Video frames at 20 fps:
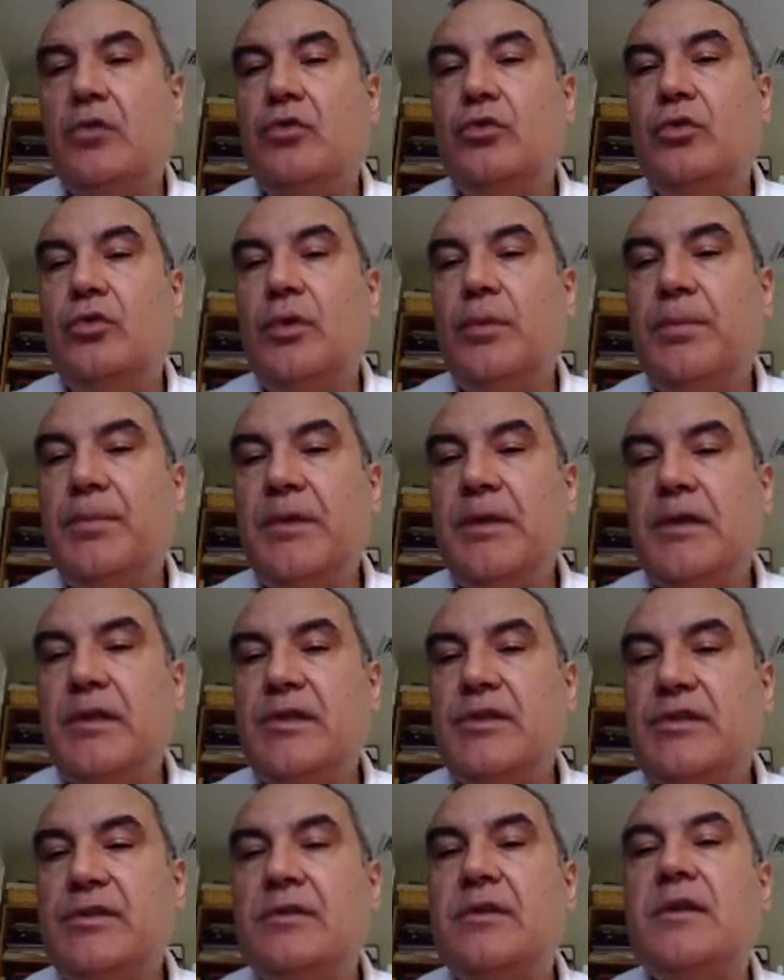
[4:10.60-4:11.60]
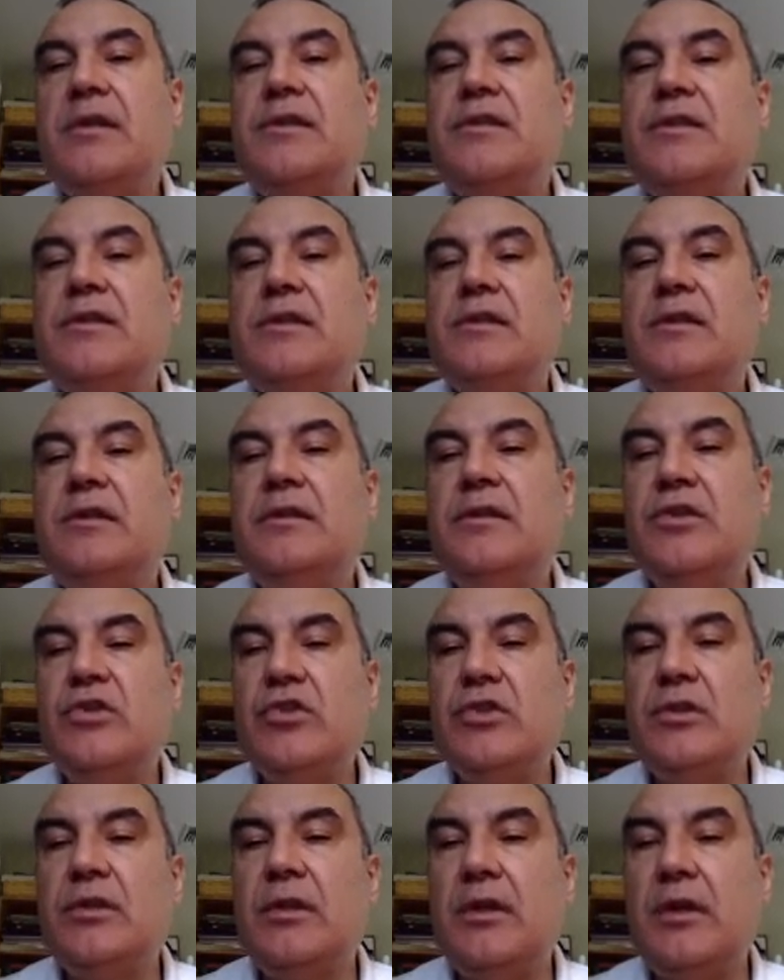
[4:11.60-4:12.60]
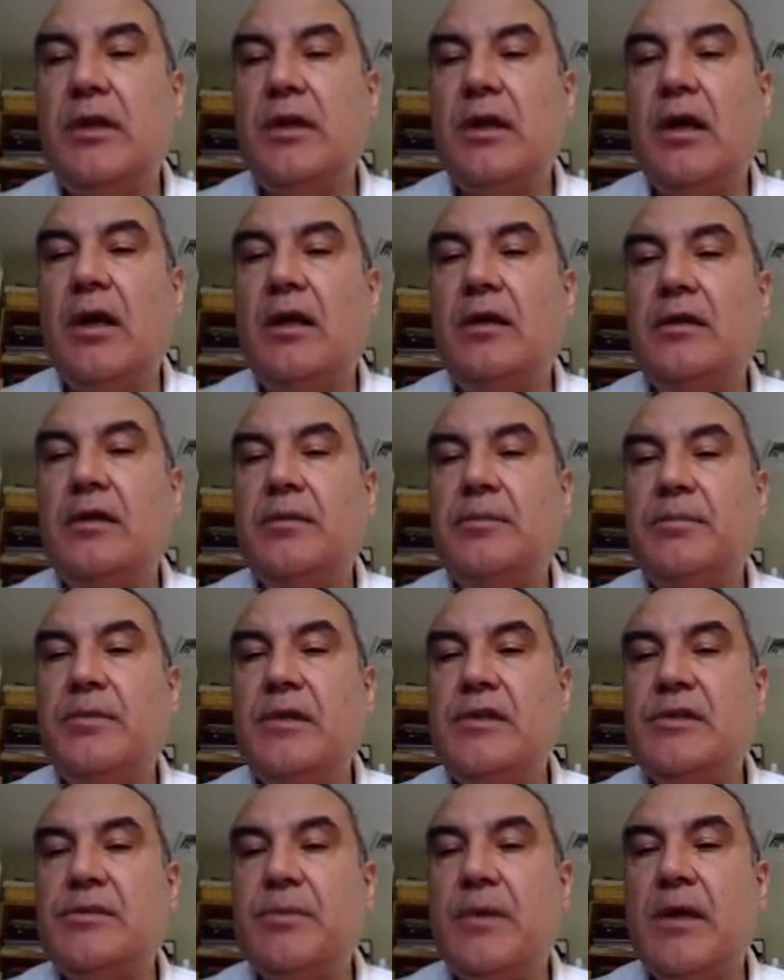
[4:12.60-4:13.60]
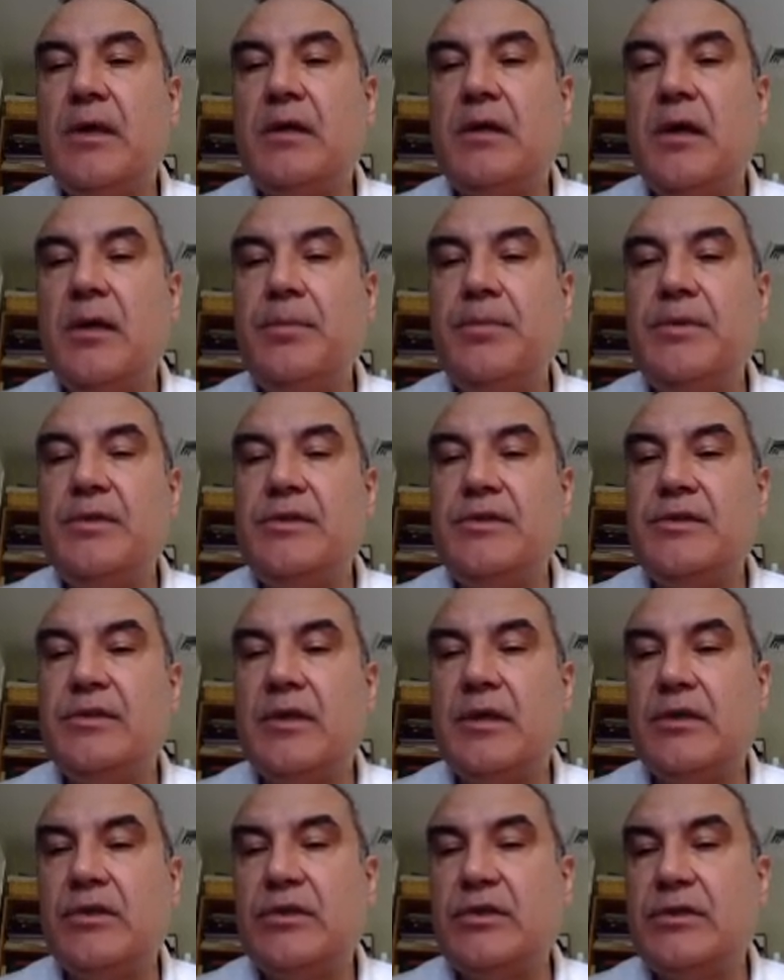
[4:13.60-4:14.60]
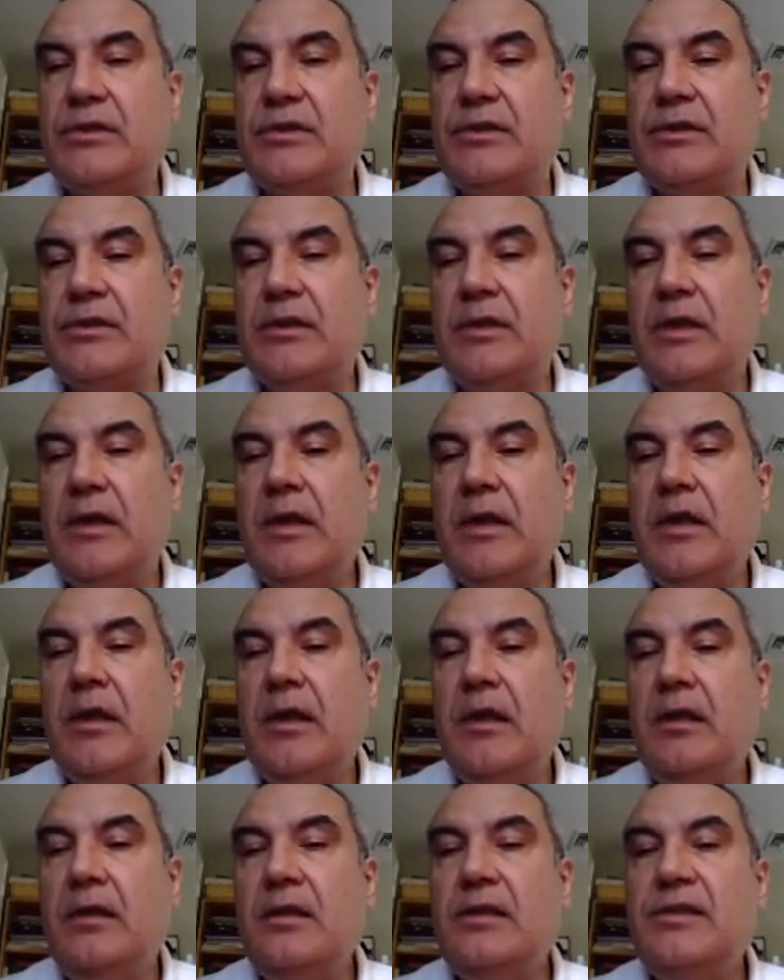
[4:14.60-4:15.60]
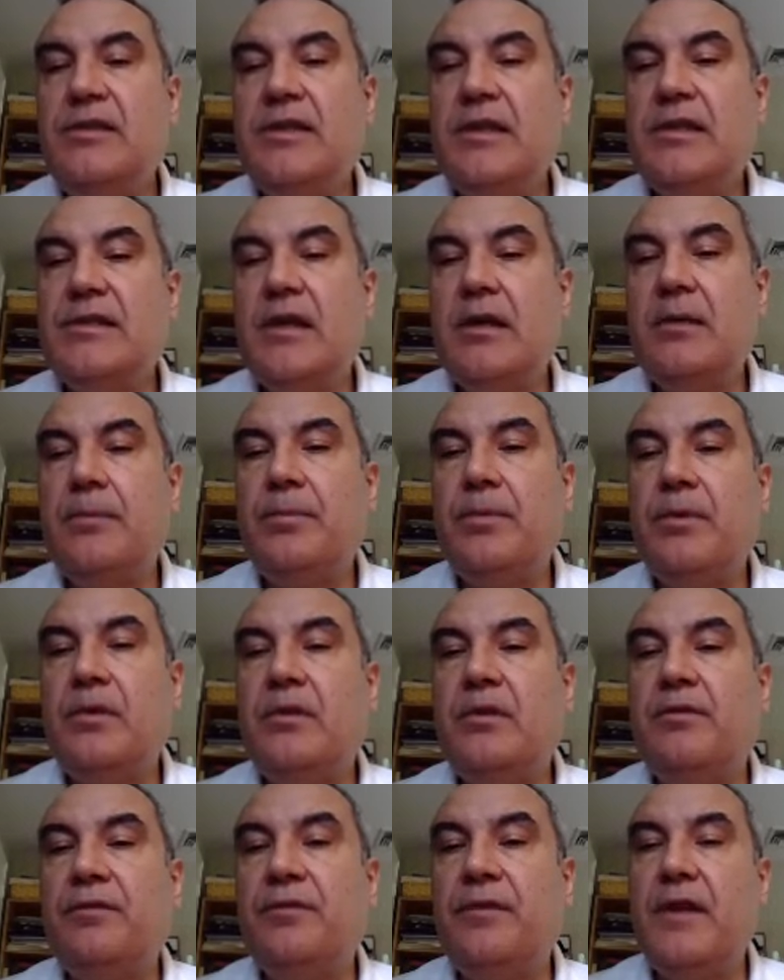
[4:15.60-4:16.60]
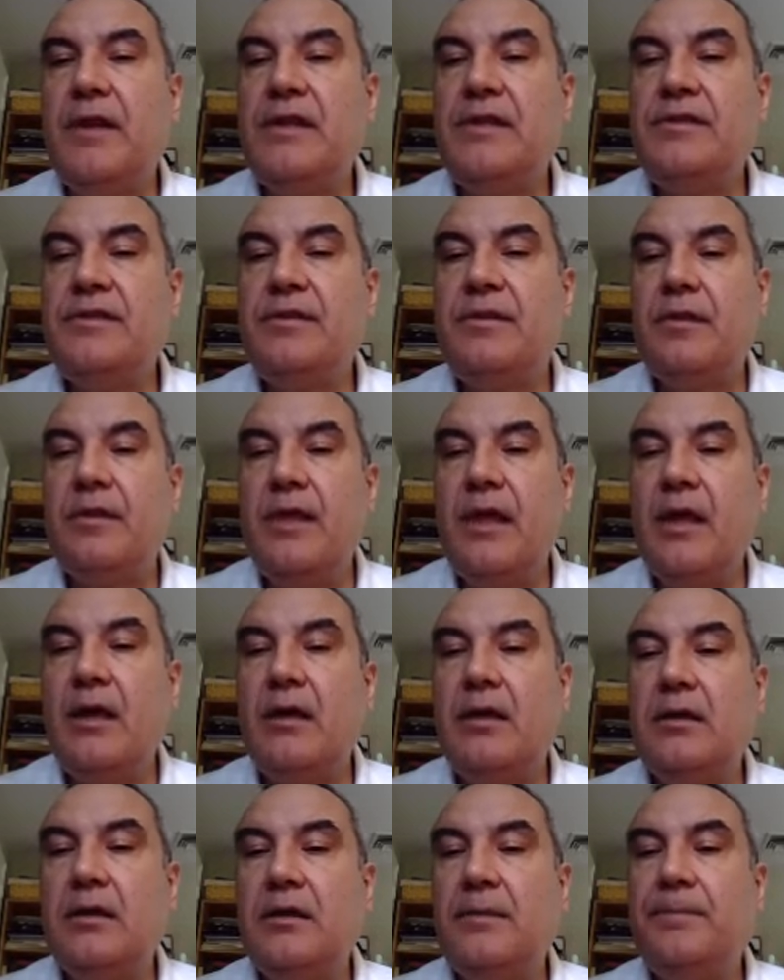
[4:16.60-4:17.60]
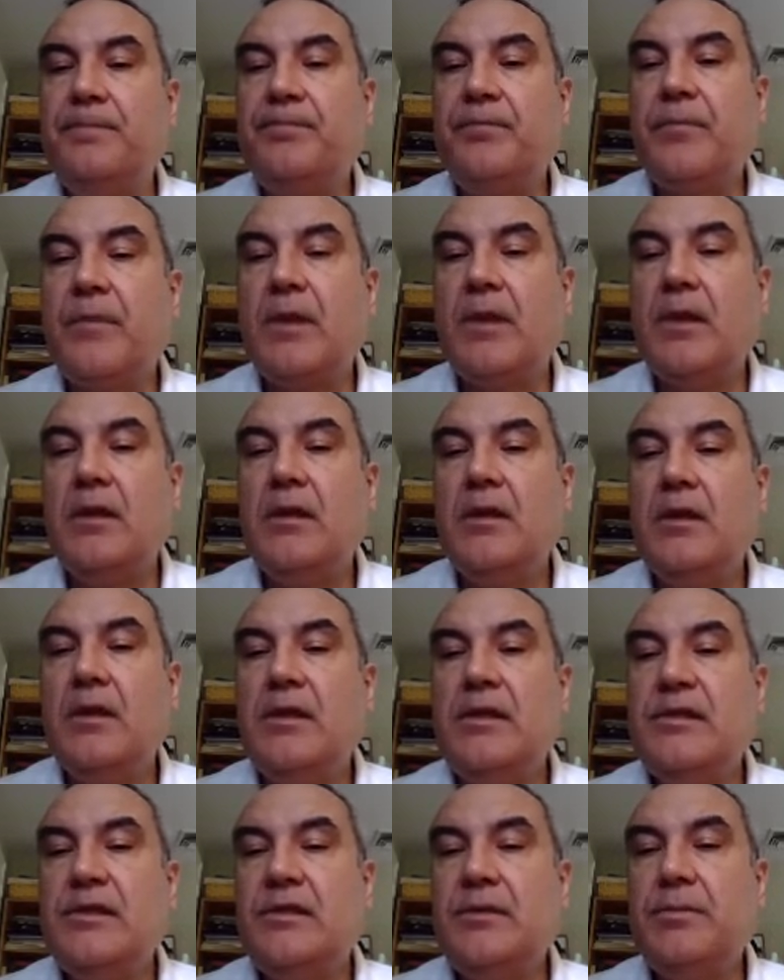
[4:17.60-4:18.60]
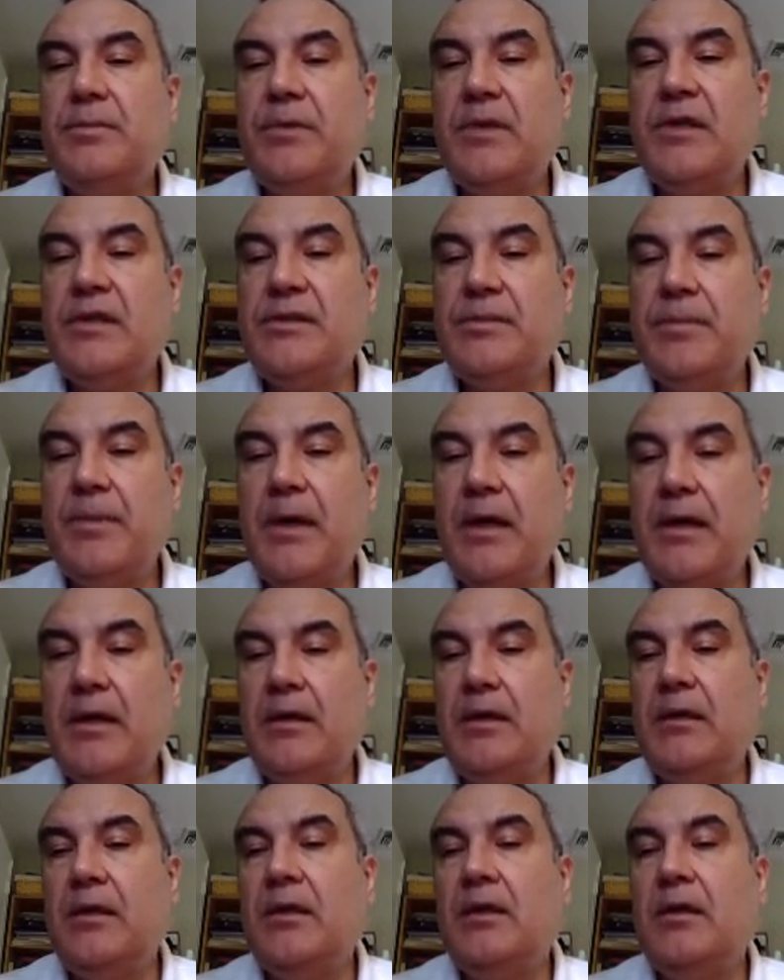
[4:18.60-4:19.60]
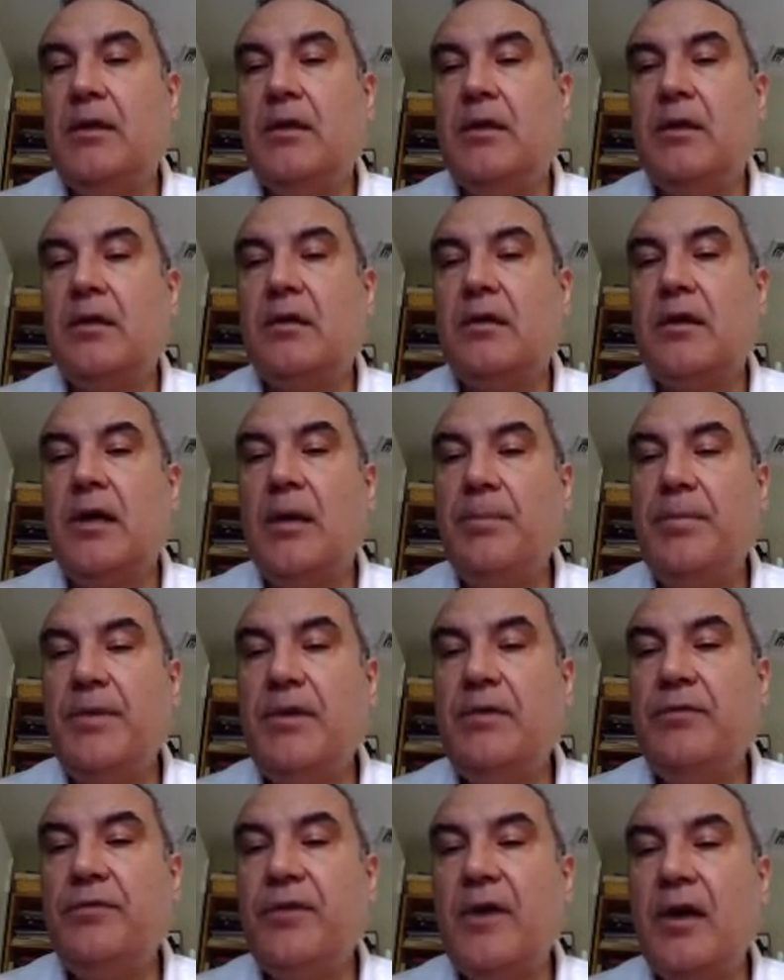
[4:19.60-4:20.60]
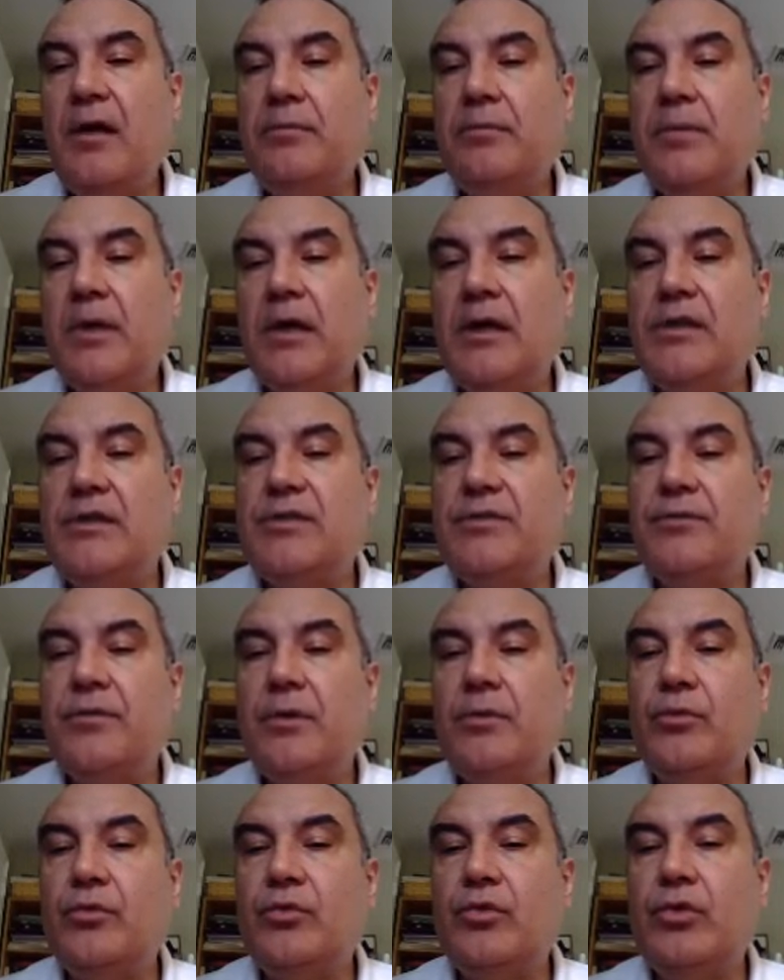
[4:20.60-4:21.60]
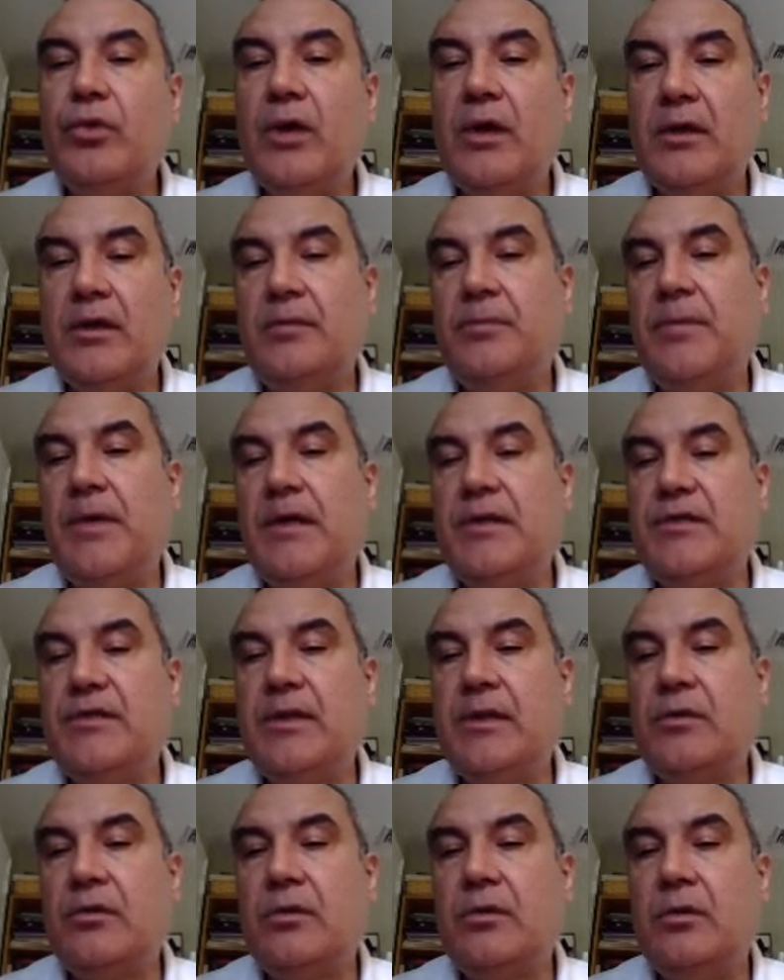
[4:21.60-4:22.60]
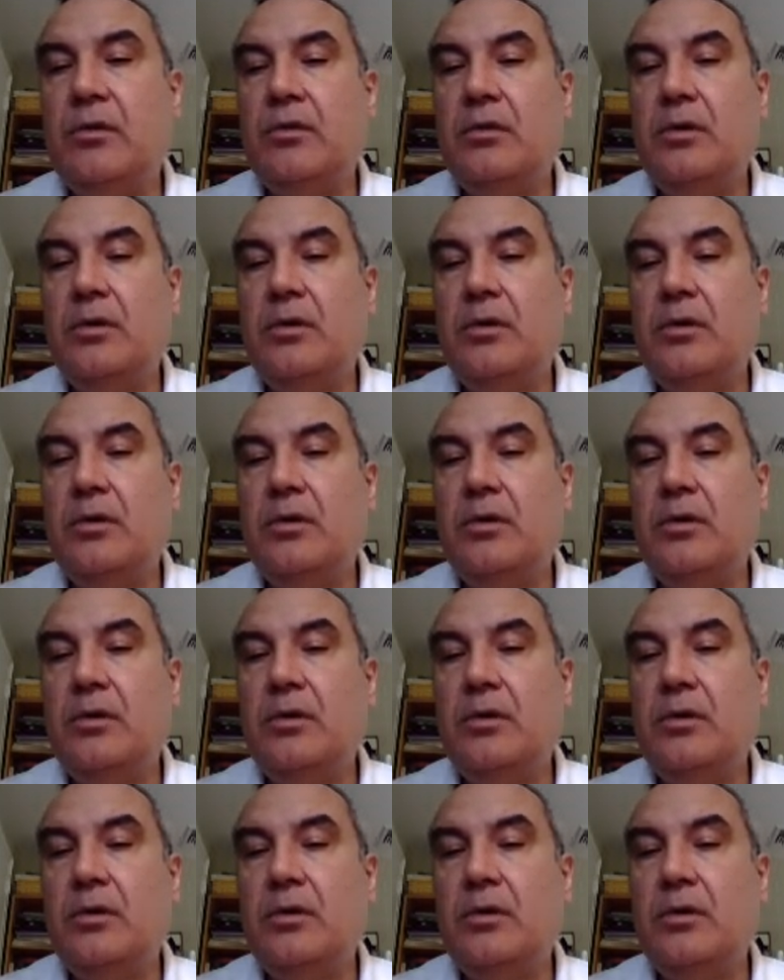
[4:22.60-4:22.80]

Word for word: Duplicate strings in the dictionary are replaced by copy instructions. In this example, the phrase there is replaced by copy 5 bytes from 200 bytes ago.